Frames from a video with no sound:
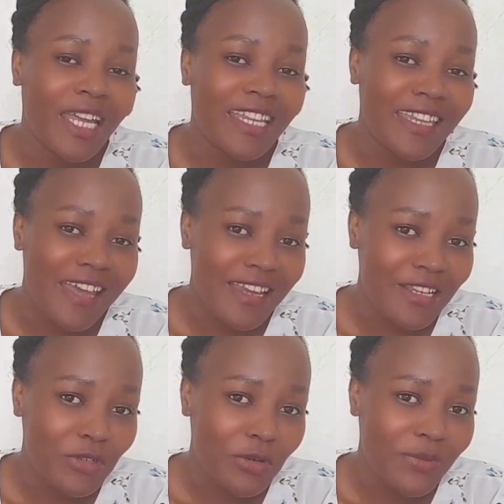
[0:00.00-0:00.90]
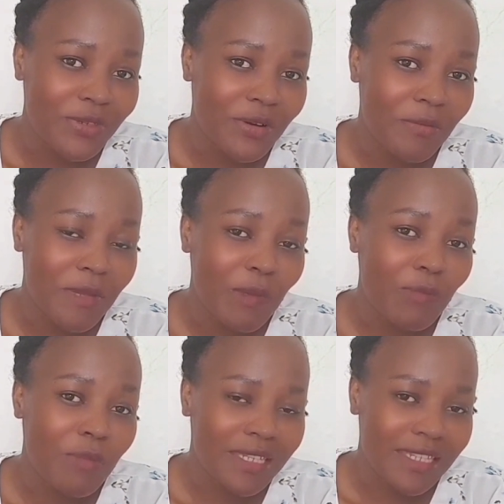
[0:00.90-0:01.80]
nanny jobs or maybe
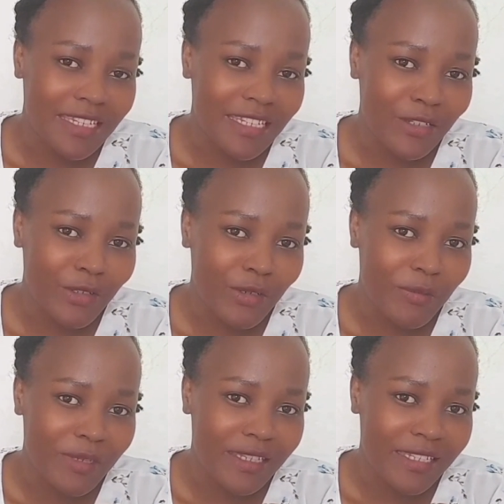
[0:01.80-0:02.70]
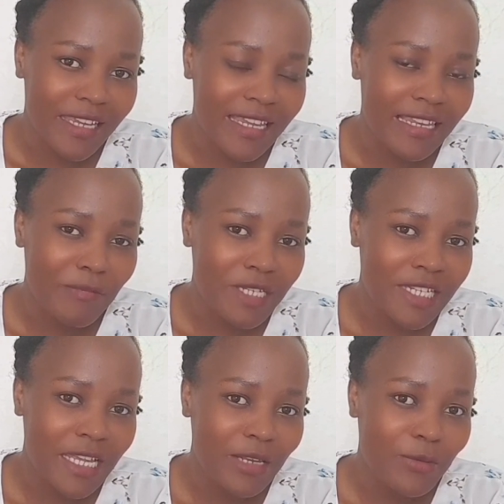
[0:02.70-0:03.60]
babysitting jobs. And let me
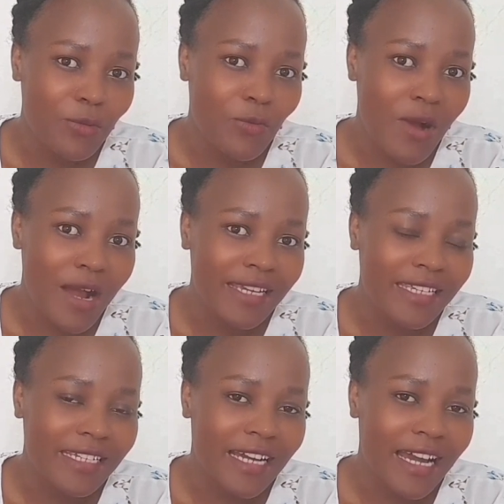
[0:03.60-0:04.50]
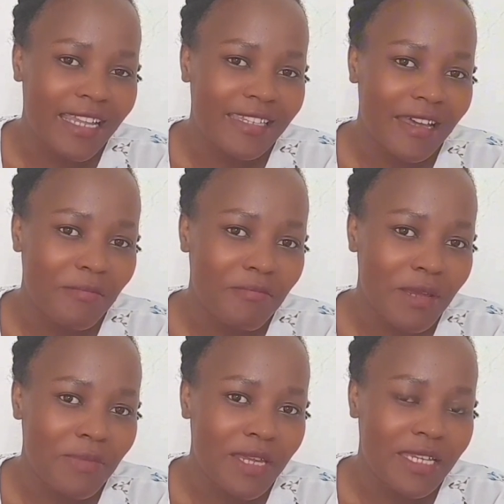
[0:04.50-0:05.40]
tell you, working as a
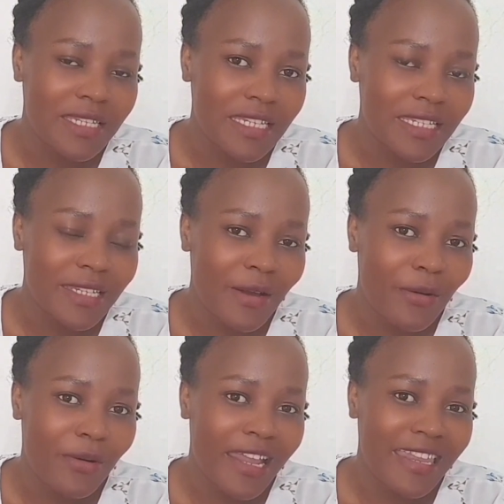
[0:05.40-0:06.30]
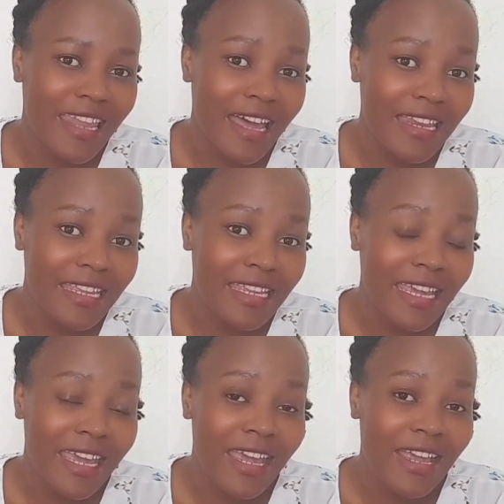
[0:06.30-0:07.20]
babysitter or a nanny,
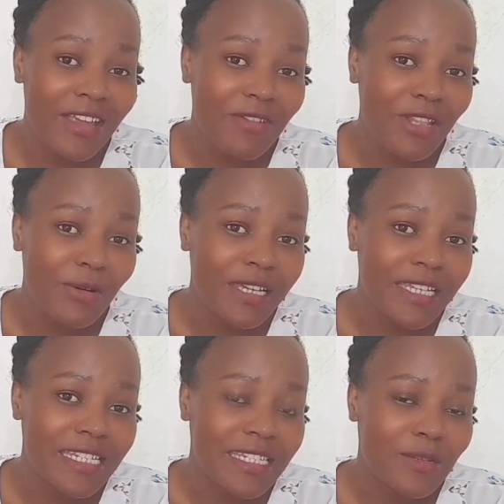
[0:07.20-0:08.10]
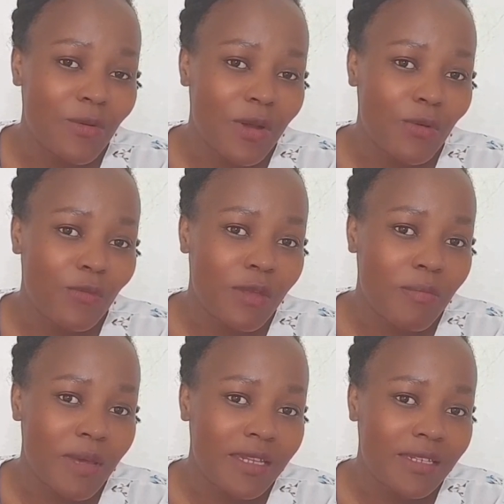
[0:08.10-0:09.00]
even though it is one of the
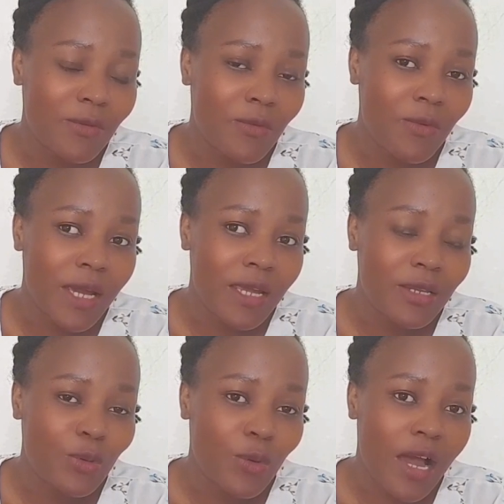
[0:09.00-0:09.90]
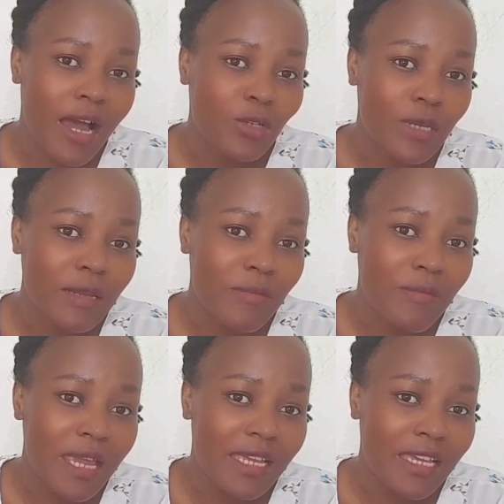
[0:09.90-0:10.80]
best way to actually
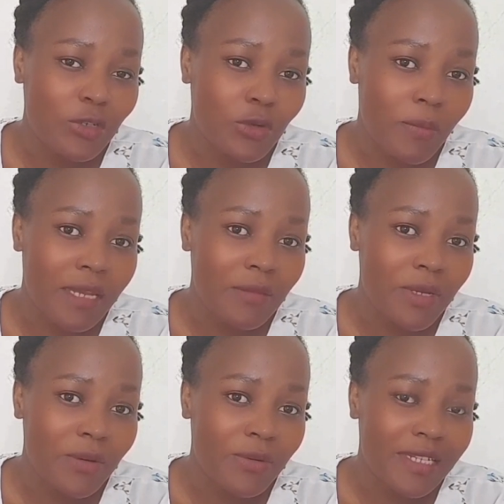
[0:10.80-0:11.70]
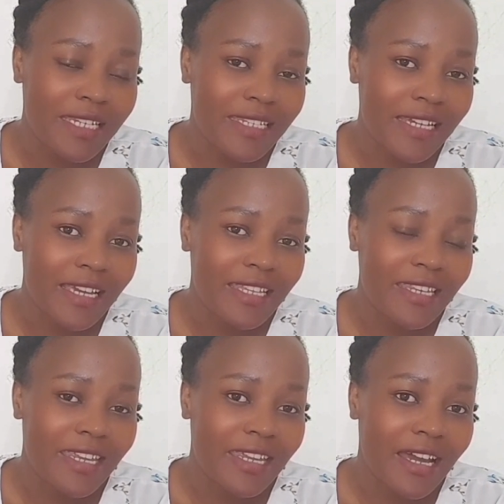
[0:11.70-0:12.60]
make extra money, because in Turkey
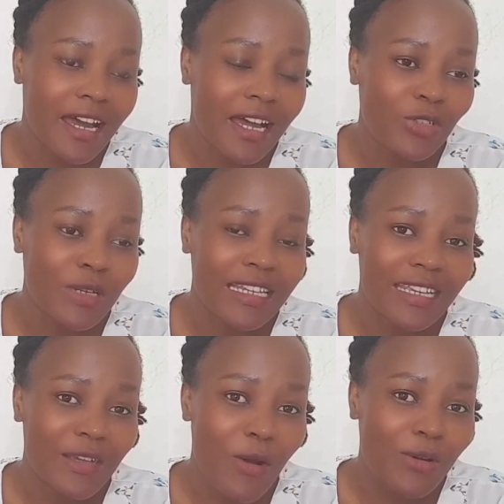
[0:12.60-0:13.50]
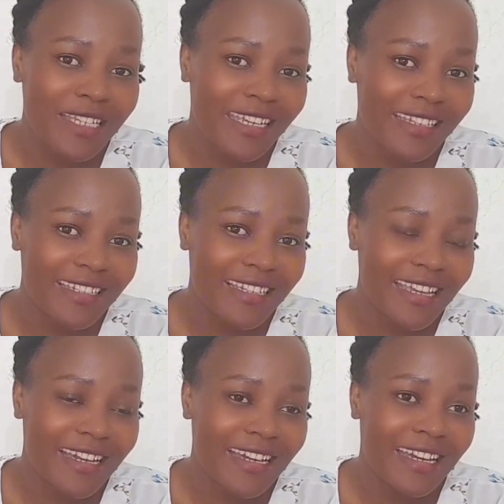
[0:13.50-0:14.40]
they are actually like hotcakes,
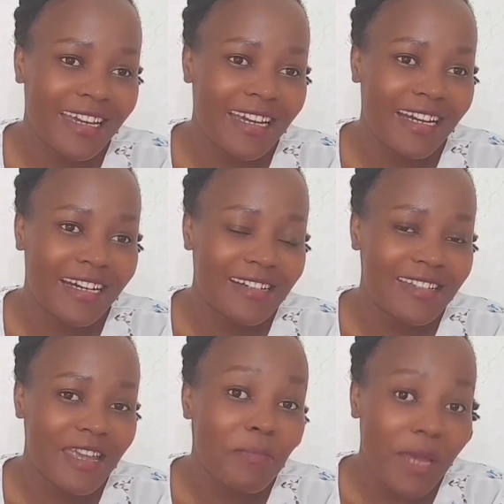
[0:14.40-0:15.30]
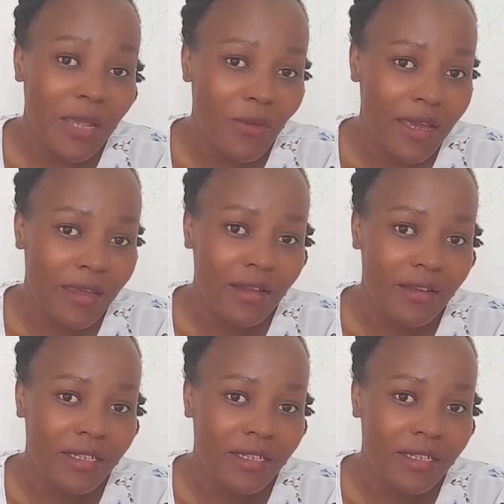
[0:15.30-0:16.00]
like they pay well